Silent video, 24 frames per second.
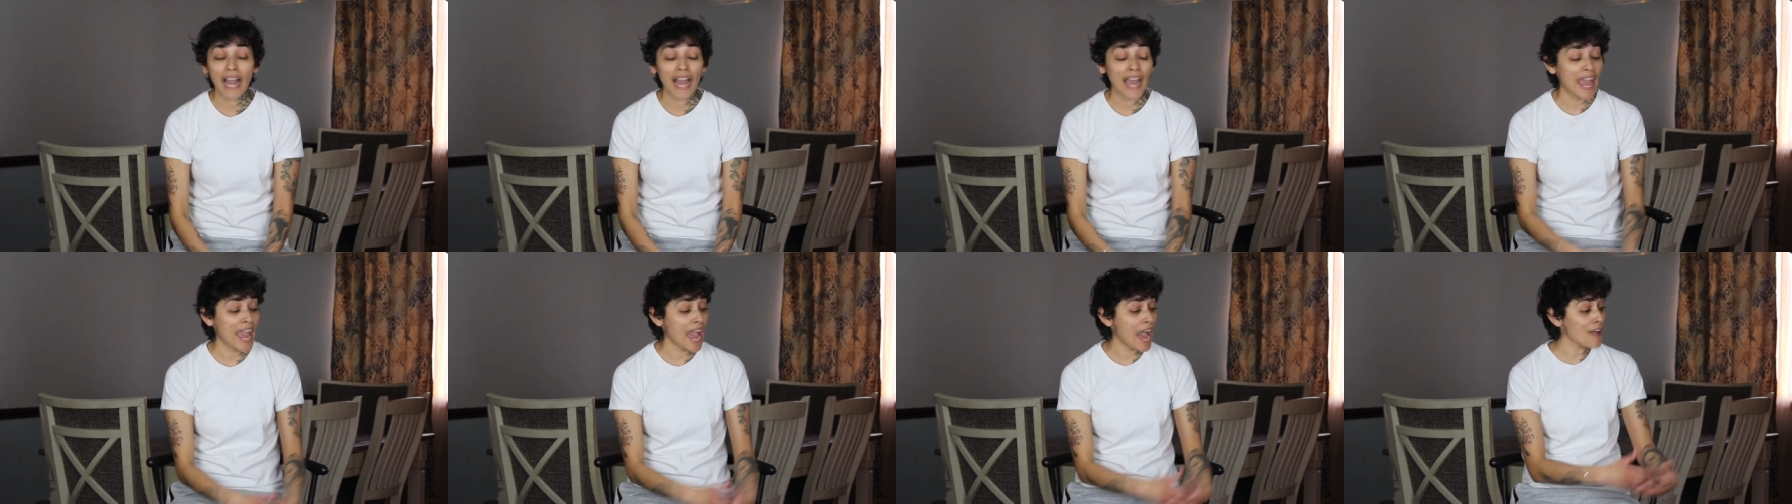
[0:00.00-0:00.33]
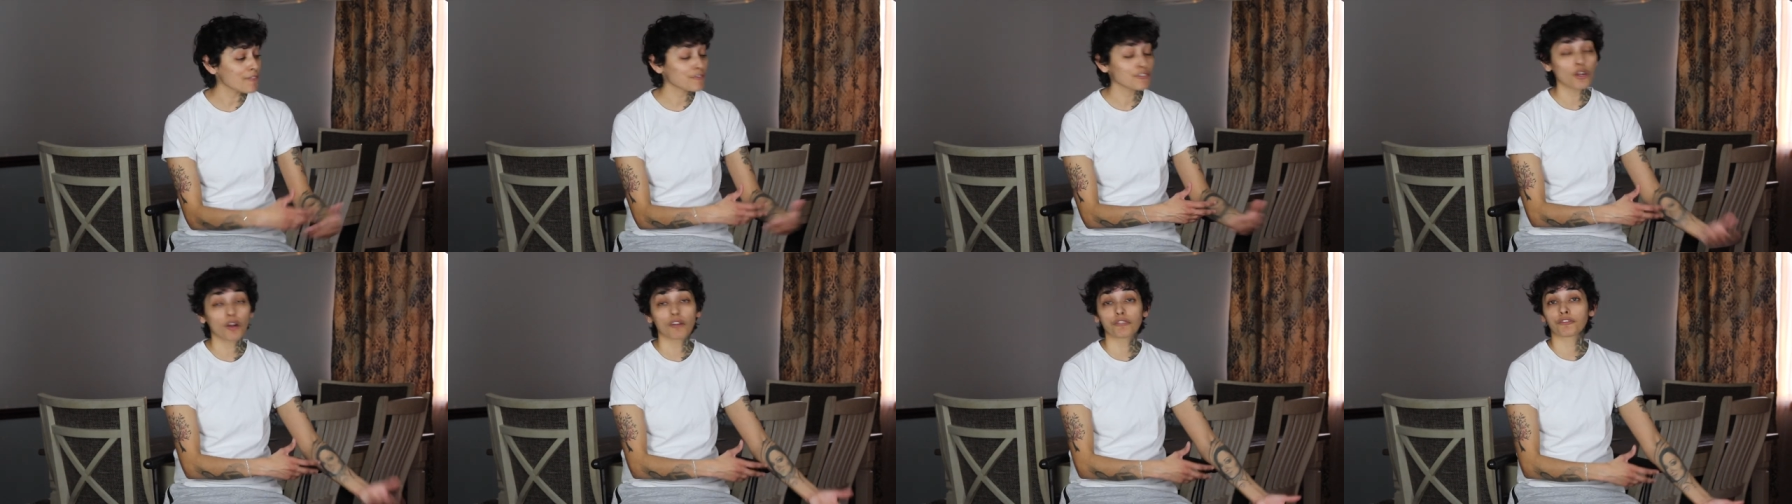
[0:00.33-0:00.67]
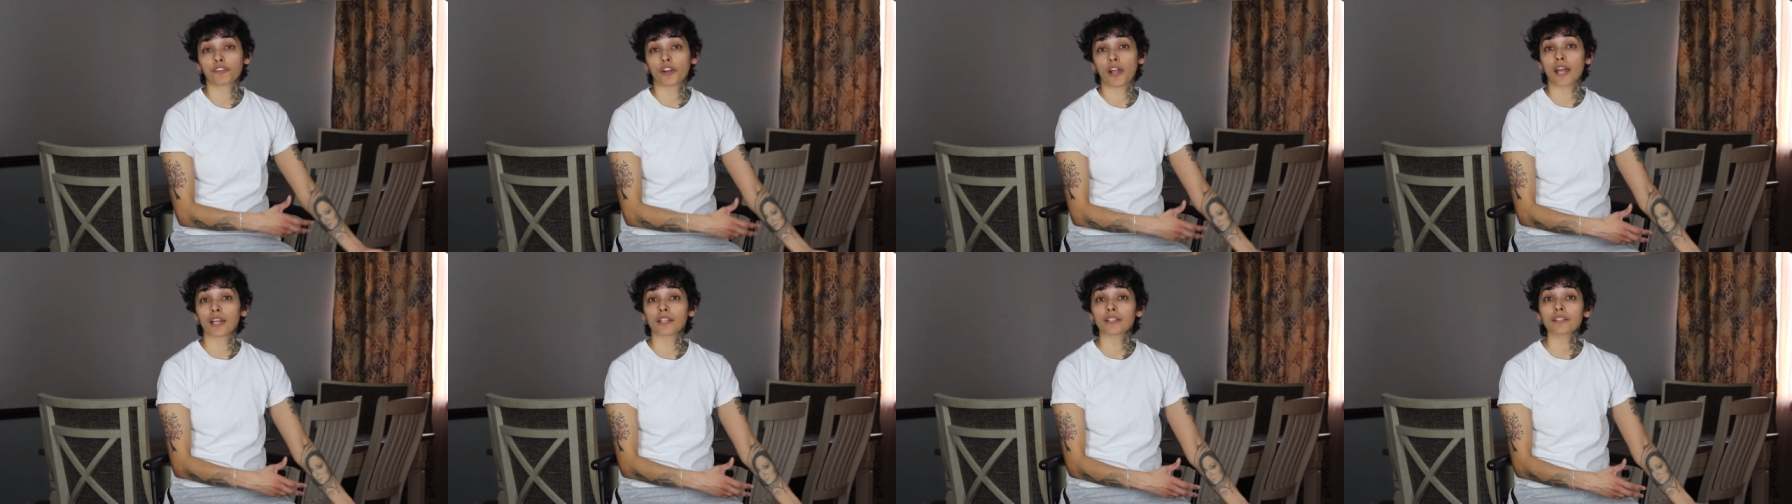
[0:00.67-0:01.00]
I have no
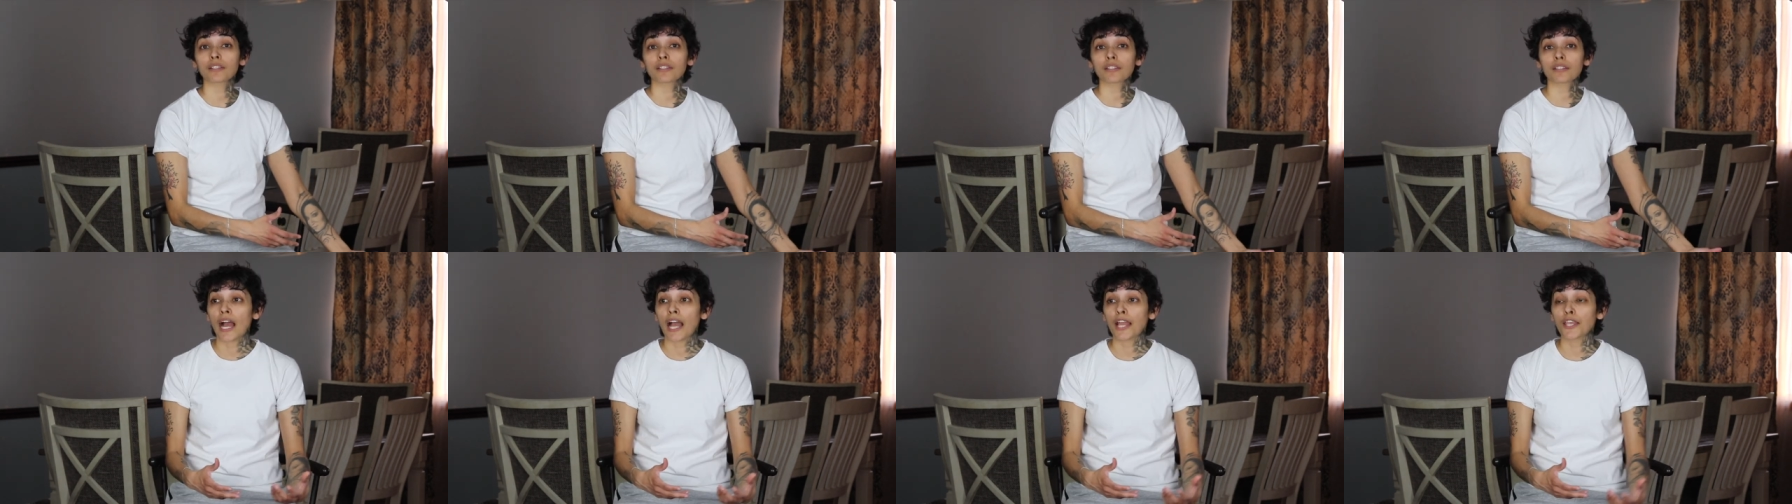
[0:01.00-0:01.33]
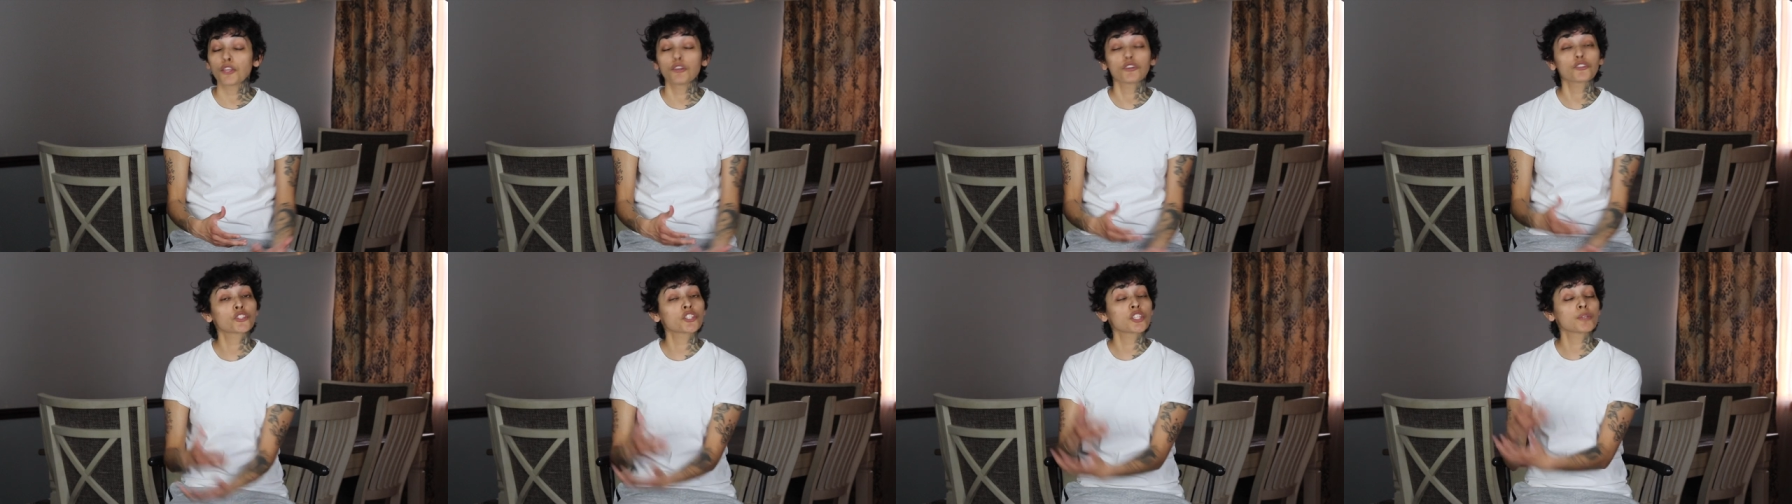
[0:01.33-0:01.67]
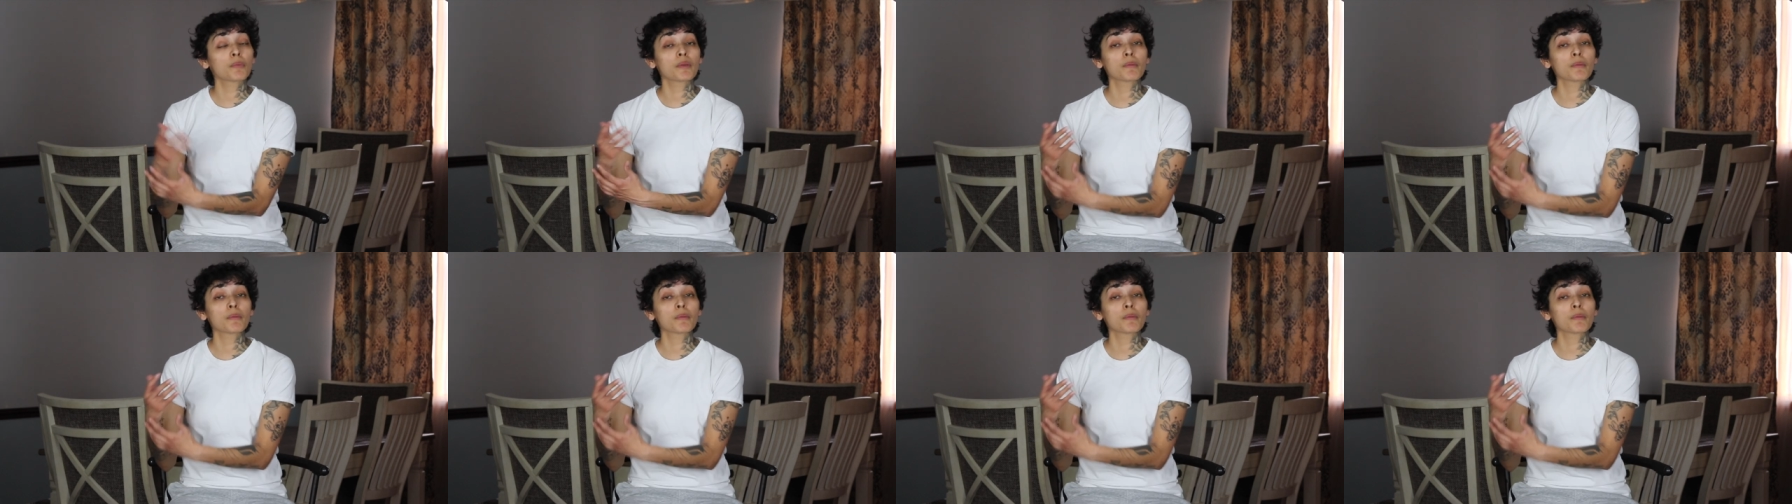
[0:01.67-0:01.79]
friends. I used to